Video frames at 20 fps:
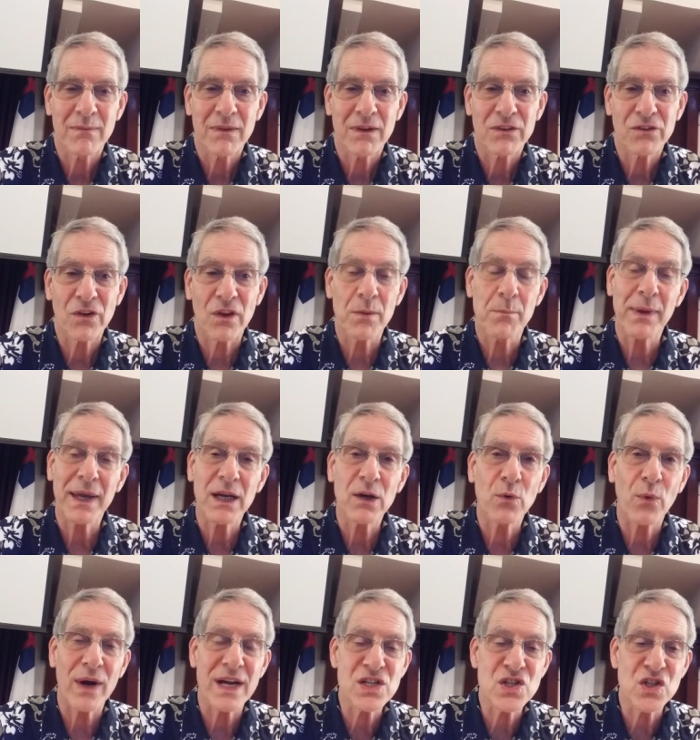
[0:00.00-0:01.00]
So the big
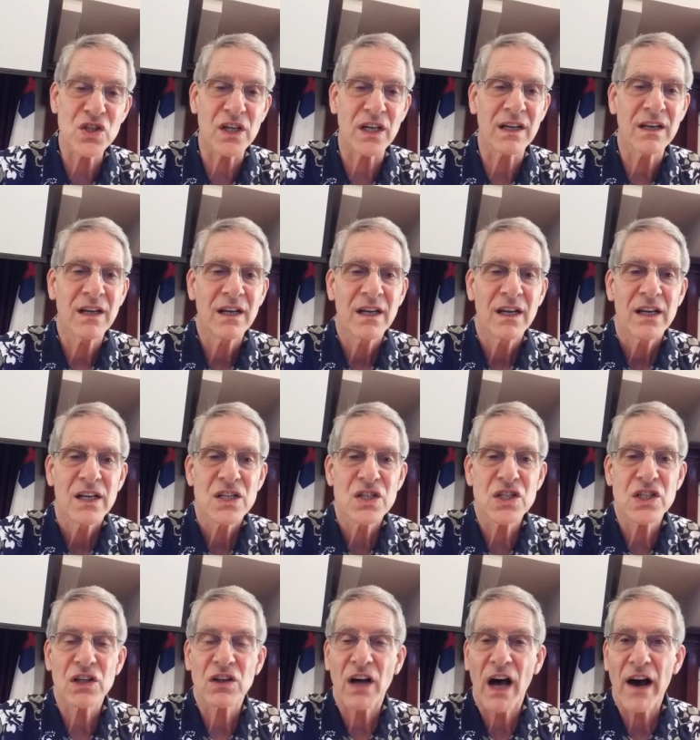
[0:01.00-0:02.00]
question
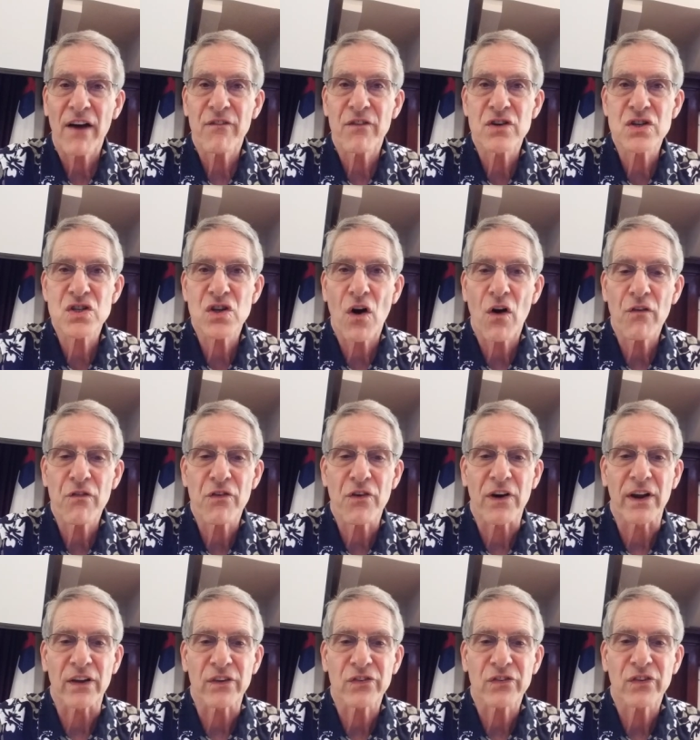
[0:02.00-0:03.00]
still hovers over
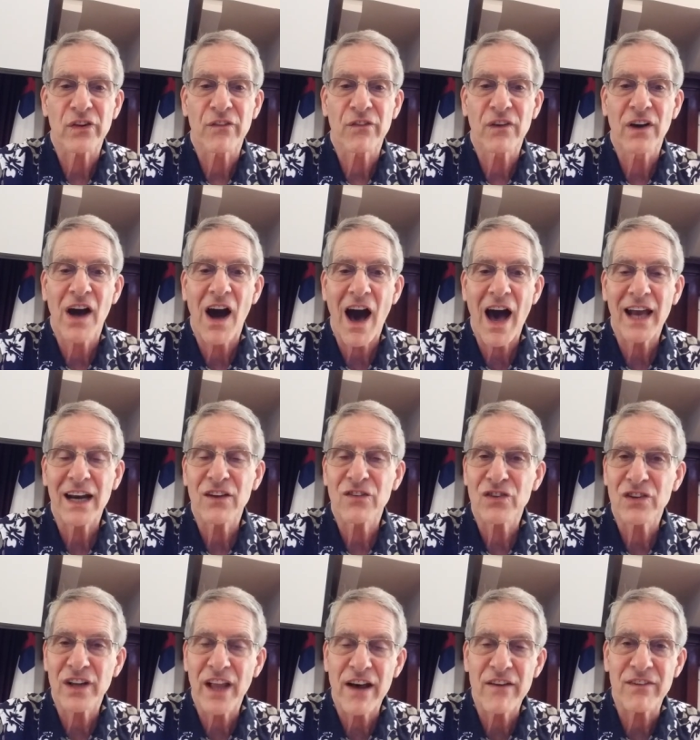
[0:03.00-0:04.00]
us. If God is
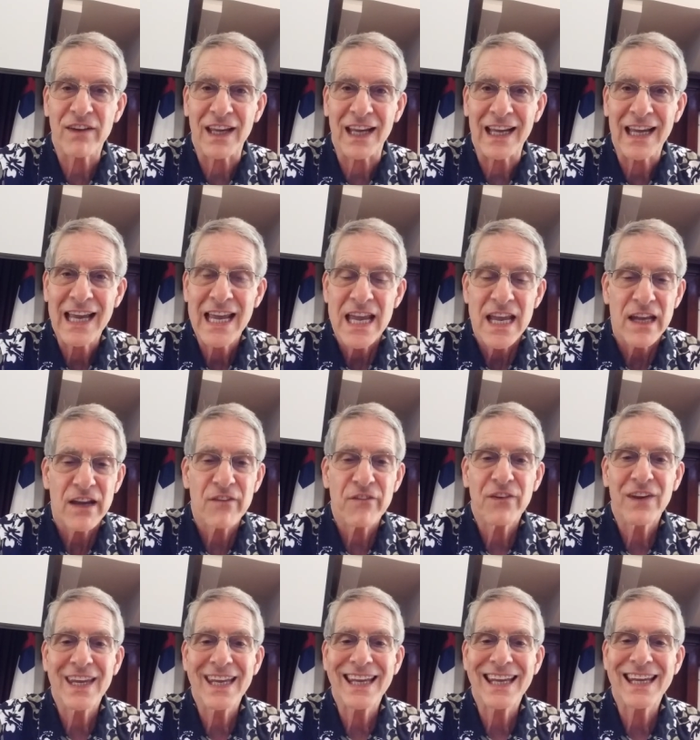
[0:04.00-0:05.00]
loving, if
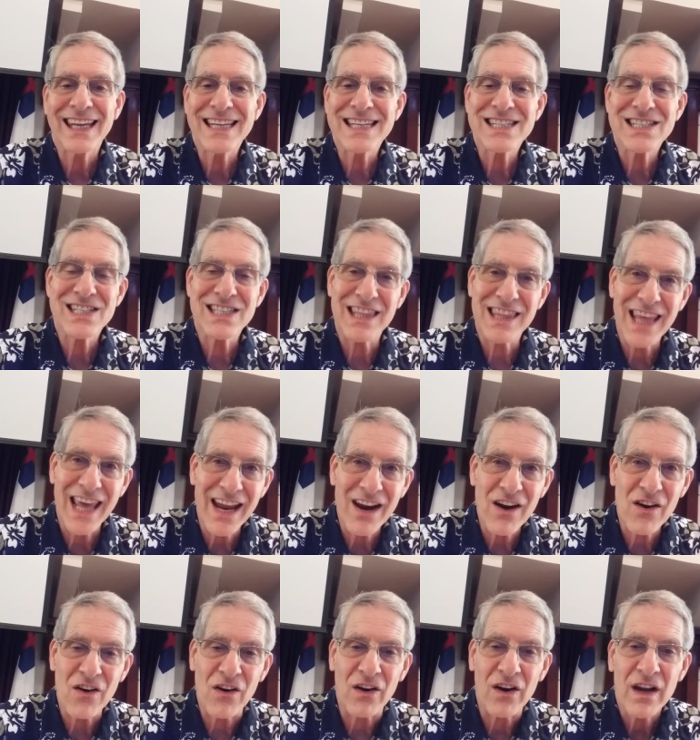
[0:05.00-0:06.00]
He is
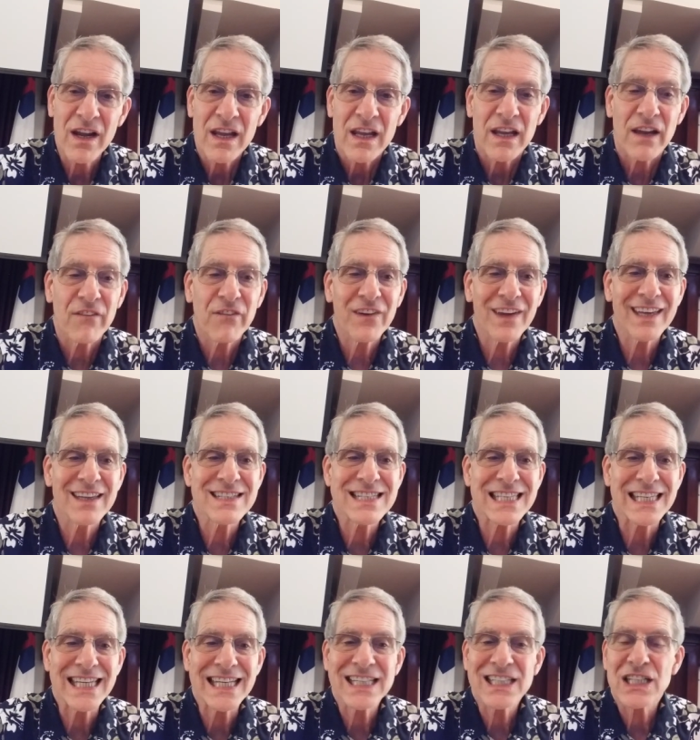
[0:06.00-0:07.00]
there, if He is
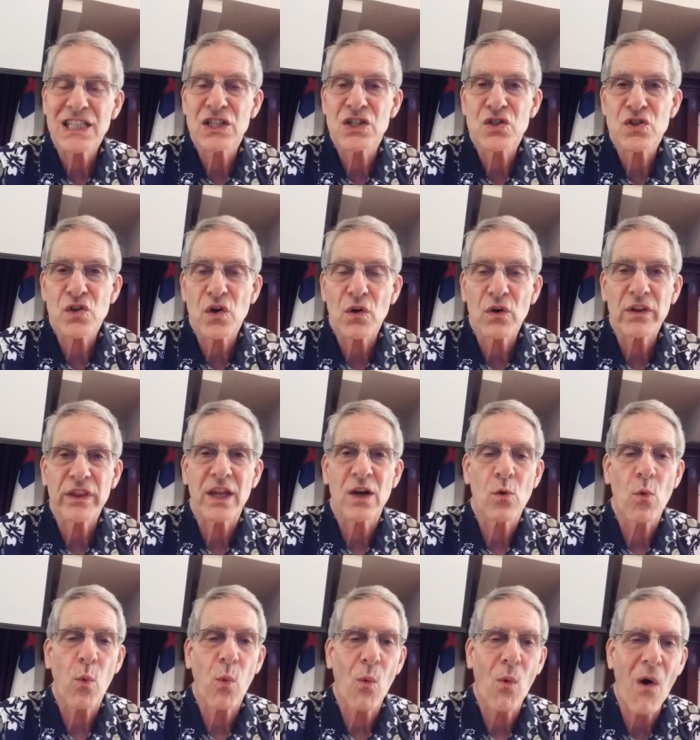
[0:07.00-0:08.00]
in control,
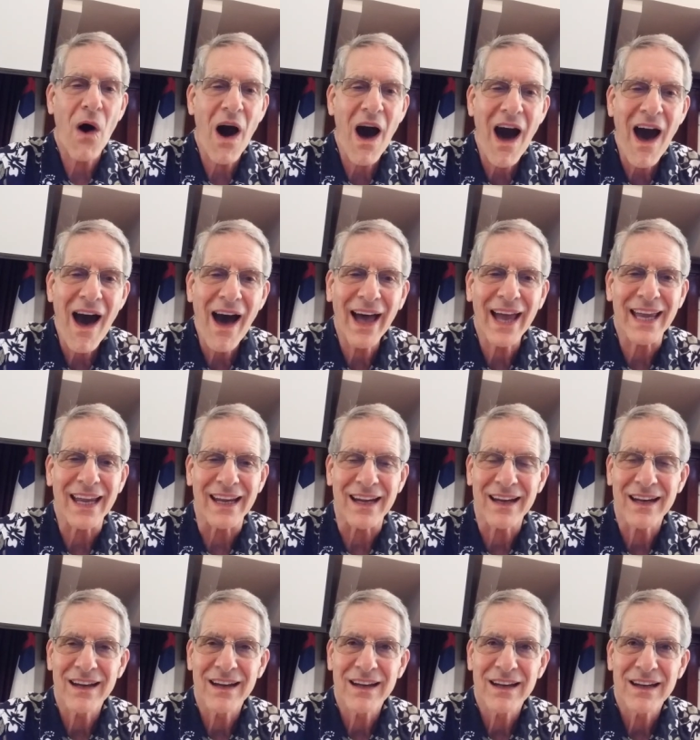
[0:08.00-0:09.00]
then why
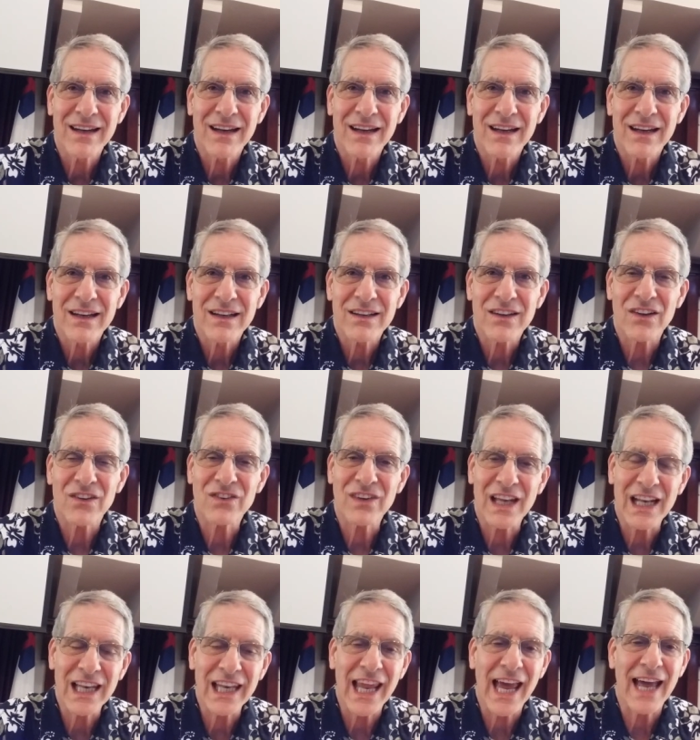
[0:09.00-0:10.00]
does
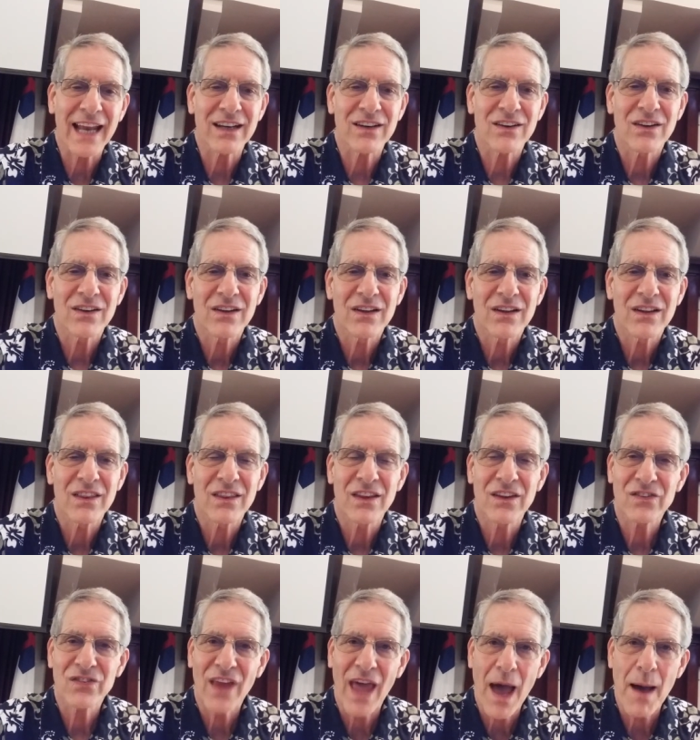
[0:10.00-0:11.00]
He let
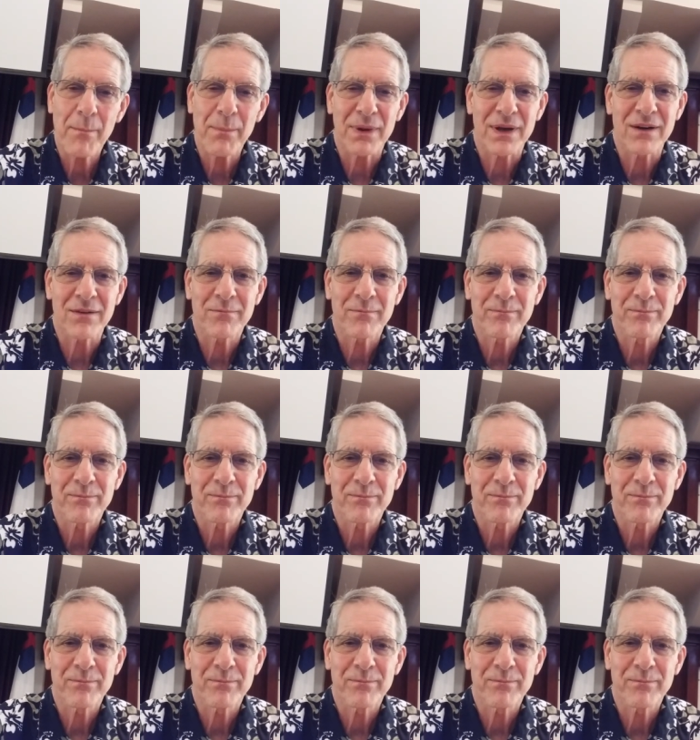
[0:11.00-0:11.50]
this happen?